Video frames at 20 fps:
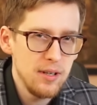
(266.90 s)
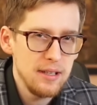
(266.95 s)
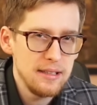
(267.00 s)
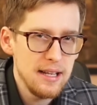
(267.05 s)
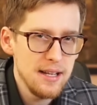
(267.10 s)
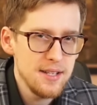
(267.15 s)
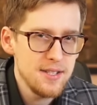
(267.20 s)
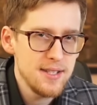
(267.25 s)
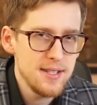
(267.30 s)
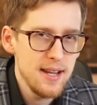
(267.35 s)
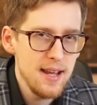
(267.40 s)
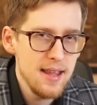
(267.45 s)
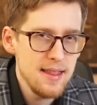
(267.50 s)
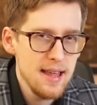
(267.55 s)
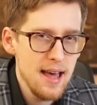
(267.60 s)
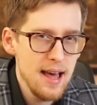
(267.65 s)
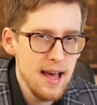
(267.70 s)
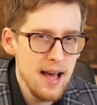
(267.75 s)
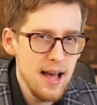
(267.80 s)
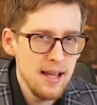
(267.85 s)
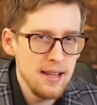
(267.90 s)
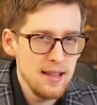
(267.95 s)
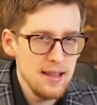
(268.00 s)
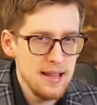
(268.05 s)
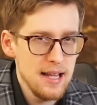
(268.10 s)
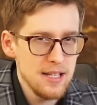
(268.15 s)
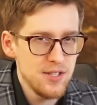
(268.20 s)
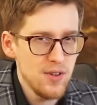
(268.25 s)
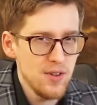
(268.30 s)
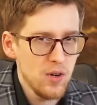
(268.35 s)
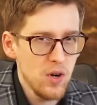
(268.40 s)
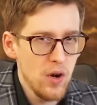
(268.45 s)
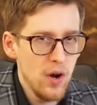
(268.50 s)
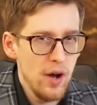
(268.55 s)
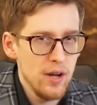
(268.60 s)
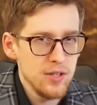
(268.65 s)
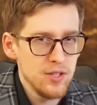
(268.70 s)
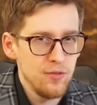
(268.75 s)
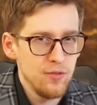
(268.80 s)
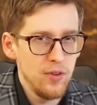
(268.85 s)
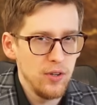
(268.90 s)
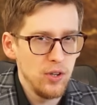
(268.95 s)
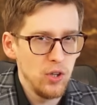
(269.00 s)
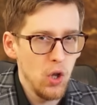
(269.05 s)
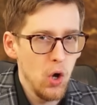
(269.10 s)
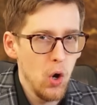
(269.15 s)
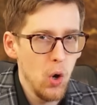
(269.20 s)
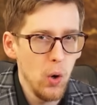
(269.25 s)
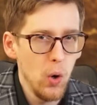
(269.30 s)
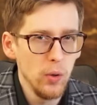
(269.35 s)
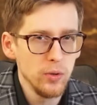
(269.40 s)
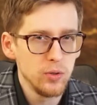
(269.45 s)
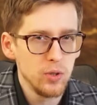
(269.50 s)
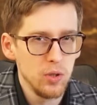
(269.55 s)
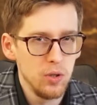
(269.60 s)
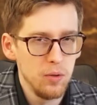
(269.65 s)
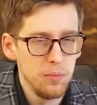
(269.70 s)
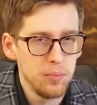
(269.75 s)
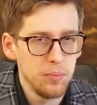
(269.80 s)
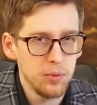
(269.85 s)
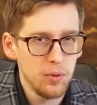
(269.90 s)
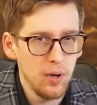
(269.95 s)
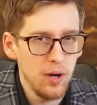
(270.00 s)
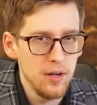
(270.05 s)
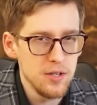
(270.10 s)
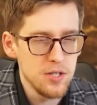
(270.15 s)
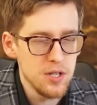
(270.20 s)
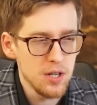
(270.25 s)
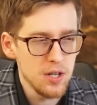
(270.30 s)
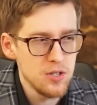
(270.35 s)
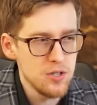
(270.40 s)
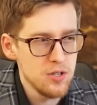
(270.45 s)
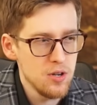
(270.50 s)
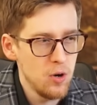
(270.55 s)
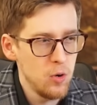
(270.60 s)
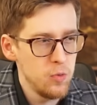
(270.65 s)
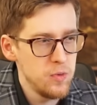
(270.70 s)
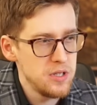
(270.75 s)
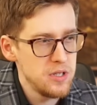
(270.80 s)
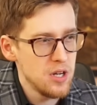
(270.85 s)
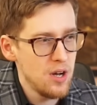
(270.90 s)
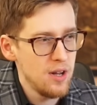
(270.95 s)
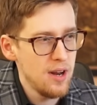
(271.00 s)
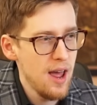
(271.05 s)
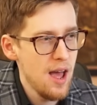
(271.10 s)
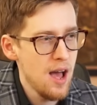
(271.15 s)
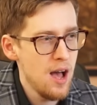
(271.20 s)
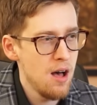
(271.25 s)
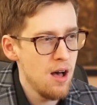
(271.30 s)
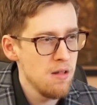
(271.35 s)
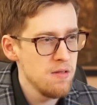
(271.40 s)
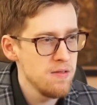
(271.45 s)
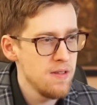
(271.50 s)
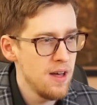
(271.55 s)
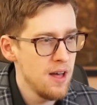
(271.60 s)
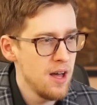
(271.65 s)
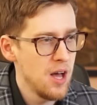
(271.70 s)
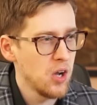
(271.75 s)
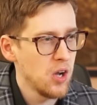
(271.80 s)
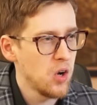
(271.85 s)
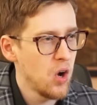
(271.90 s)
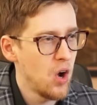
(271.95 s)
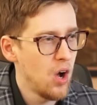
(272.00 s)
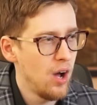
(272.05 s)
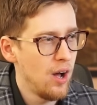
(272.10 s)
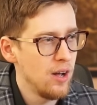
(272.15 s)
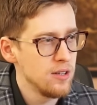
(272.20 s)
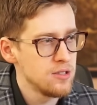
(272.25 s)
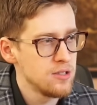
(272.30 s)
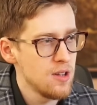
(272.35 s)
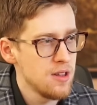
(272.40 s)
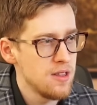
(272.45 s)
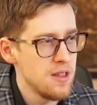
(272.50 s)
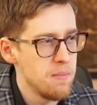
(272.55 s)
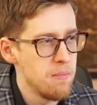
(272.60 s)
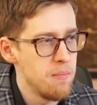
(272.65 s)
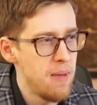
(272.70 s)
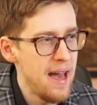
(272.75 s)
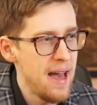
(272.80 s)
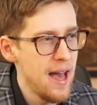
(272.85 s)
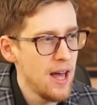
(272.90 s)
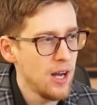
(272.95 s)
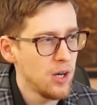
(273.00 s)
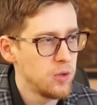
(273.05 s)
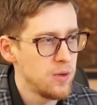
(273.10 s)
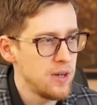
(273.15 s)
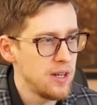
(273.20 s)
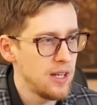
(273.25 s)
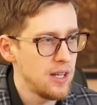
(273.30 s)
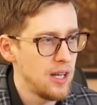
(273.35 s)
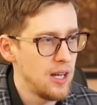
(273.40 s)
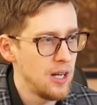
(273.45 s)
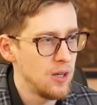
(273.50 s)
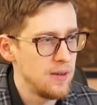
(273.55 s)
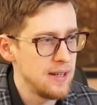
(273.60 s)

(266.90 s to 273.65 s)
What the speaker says: it does say that that's the cost of a total project, so we don't have the cost of the battery here